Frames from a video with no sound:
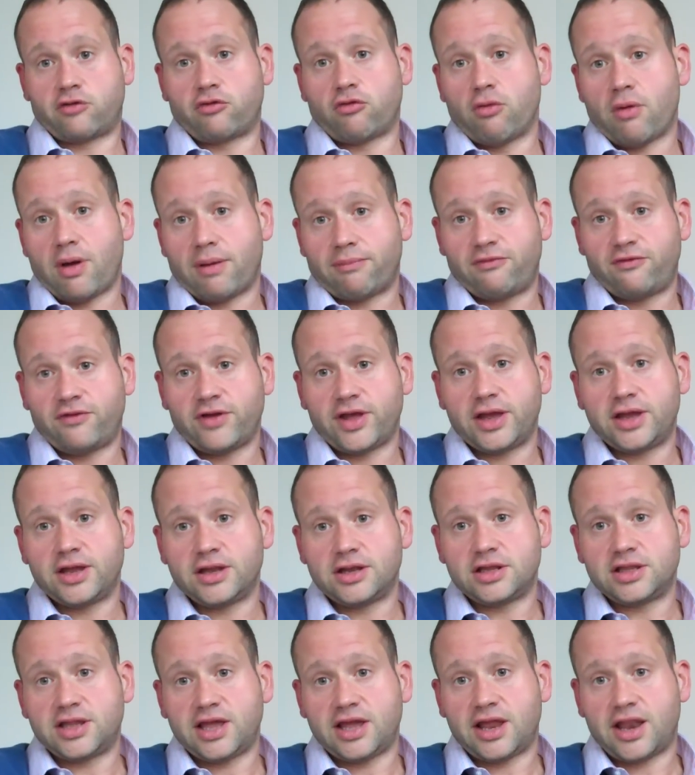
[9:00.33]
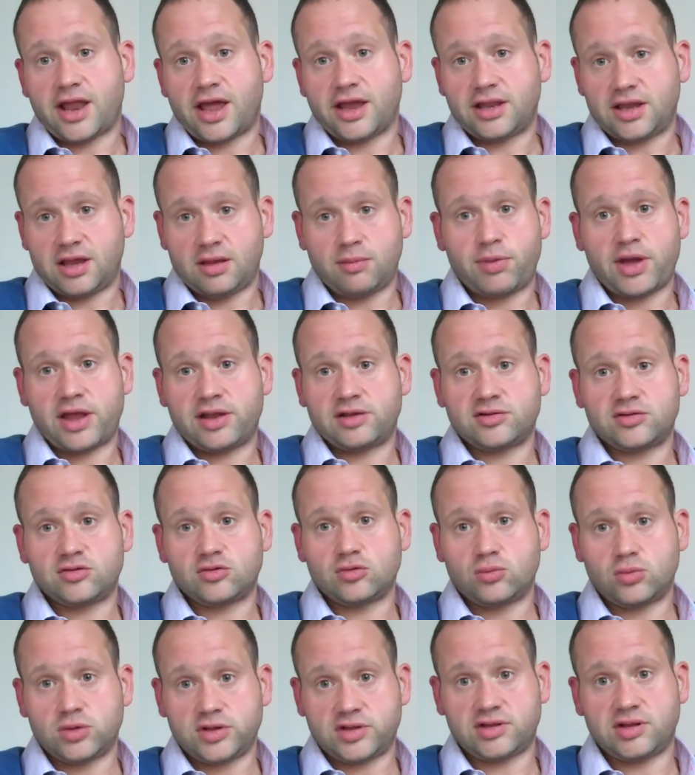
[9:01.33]
I grew up thinking a D and A D
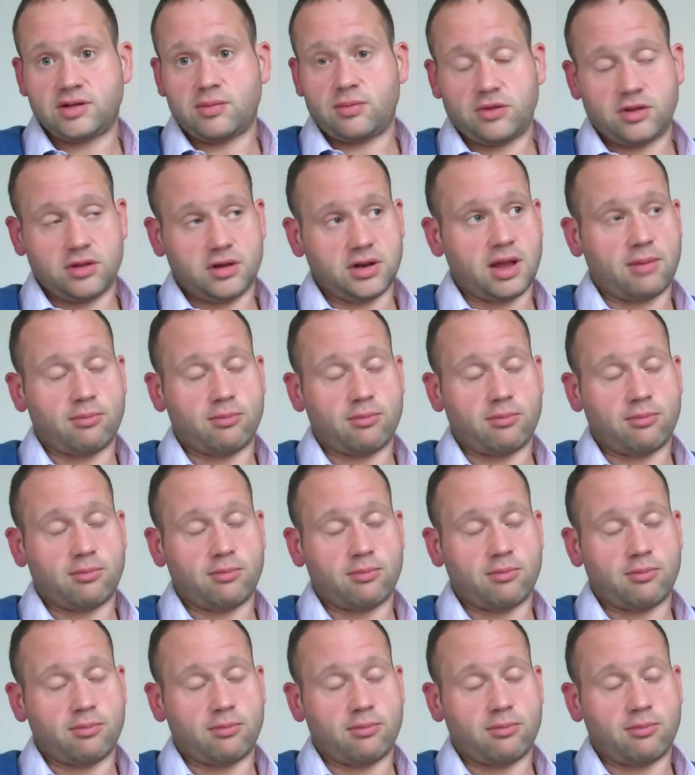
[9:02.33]
pencil was the,